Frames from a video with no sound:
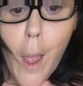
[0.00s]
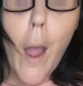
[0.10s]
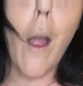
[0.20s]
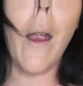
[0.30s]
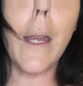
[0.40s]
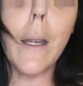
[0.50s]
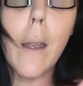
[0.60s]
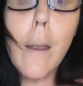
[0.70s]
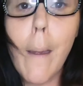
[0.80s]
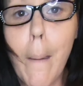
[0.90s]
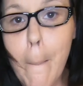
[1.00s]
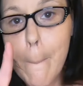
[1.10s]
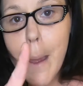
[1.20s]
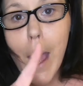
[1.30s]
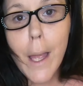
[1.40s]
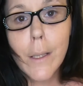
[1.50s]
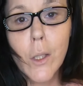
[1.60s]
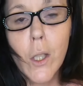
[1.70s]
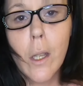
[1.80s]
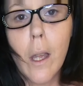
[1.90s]
All right, on
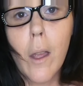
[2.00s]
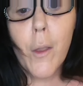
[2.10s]
to the